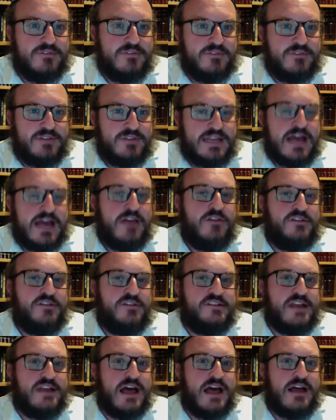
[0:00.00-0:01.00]
Now there's a
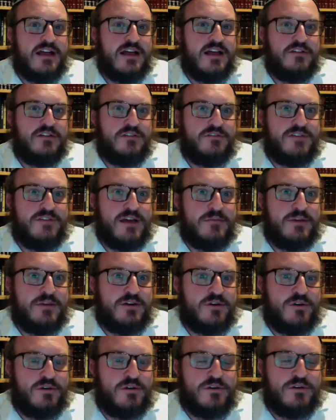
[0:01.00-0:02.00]
nachal novea
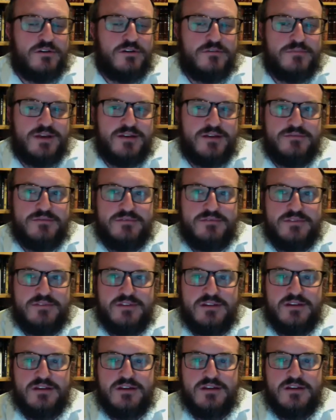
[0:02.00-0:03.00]
mekor chochma.
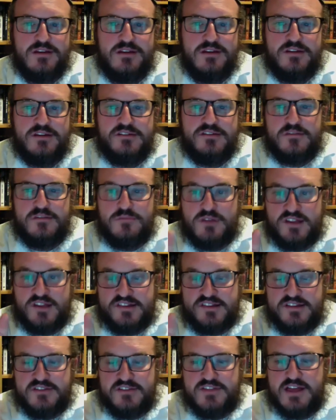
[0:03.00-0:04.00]
So in
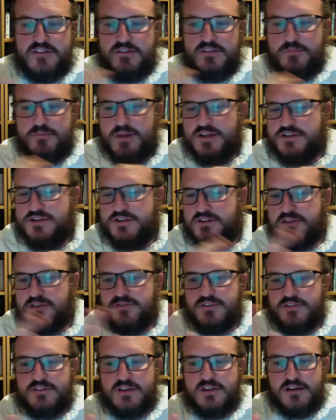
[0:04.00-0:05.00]
Breslov, they have a bunch of
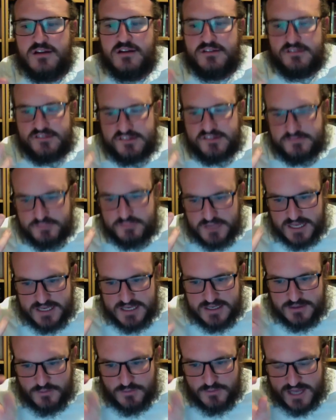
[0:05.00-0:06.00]
different Torahs
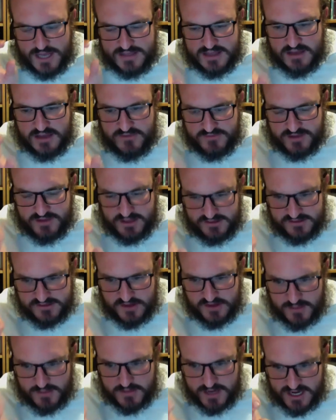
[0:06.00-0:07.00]
explaining why Dafka he's
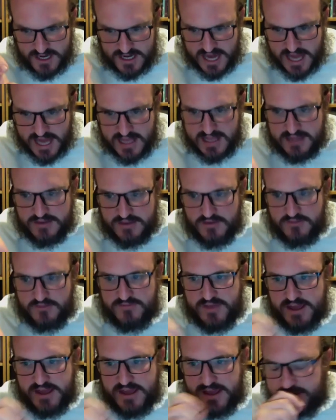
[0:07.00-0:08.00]
talking about a nachal
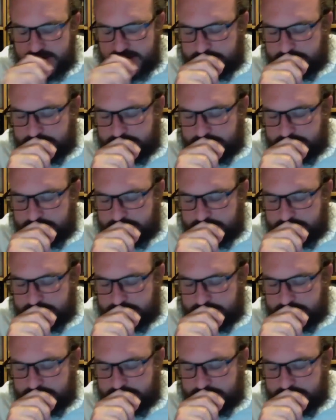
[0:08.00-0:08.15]
novea.